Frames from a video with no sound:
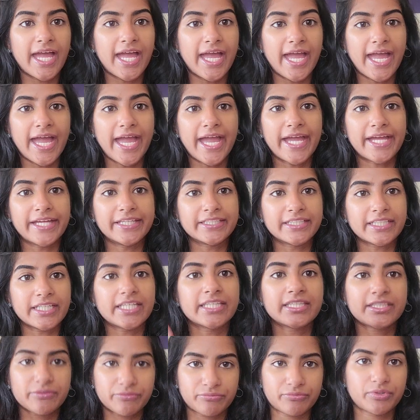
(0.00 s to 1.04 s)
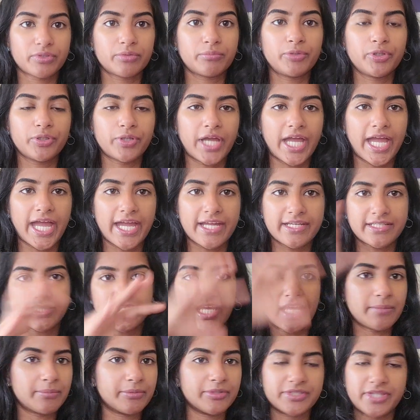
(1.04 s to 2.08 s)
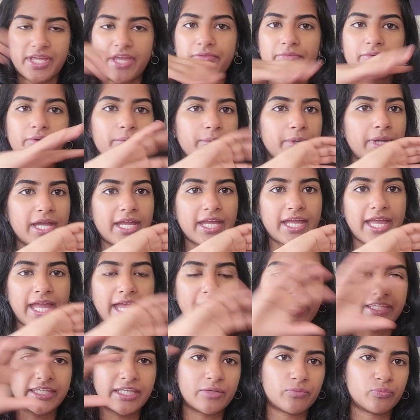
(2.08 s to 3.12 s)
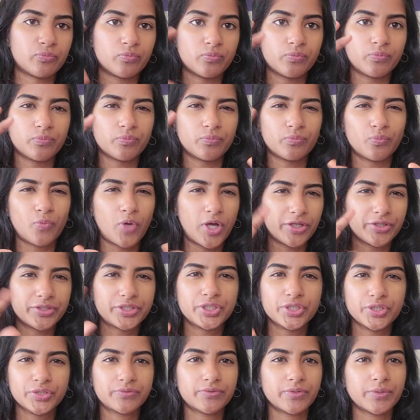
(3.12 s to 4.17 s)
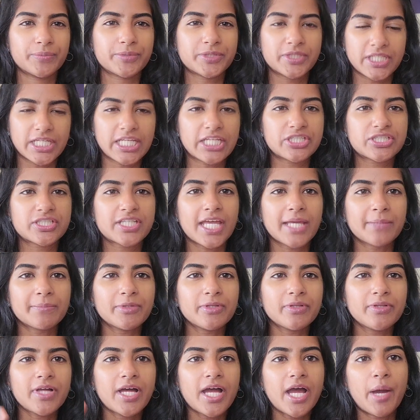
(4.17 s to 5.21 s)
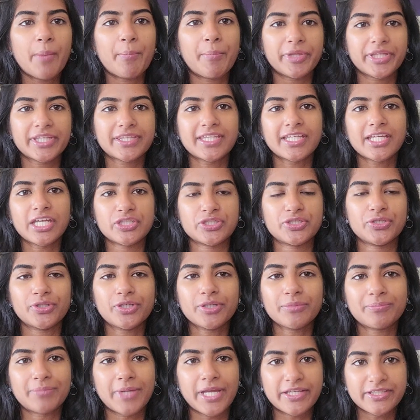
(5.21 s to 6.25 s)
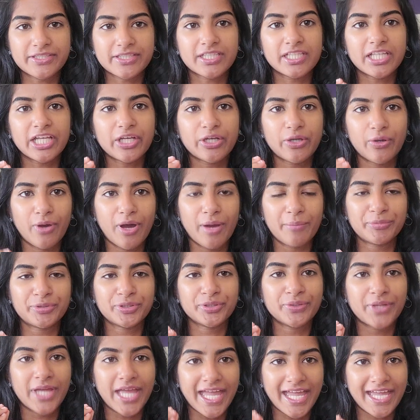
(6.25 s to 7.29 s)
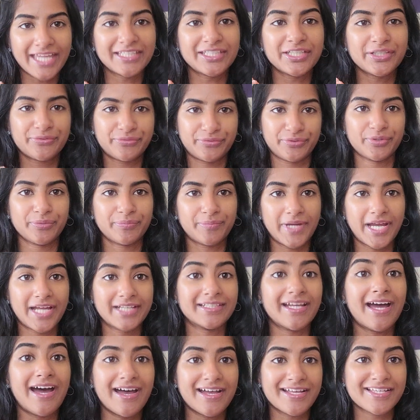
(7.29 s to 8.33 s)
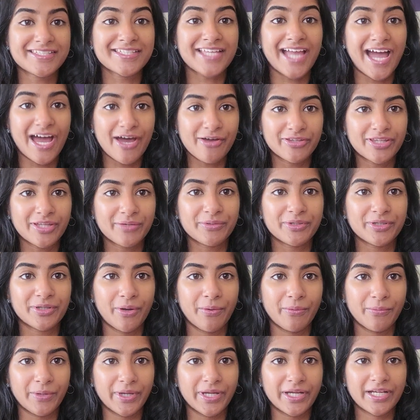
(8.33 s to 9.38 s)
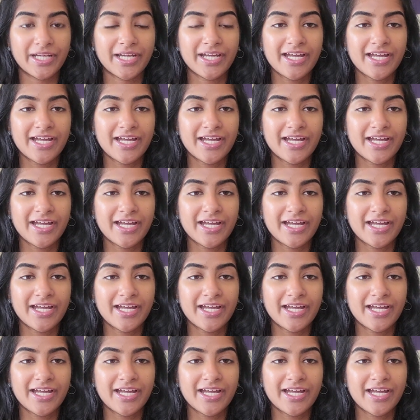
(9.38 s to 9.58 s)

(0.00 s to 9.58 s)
and in the room you had tables everywhere and then 1 or 2 groups to each table. But the thing is, you could basically go up to any group and ask how they were going,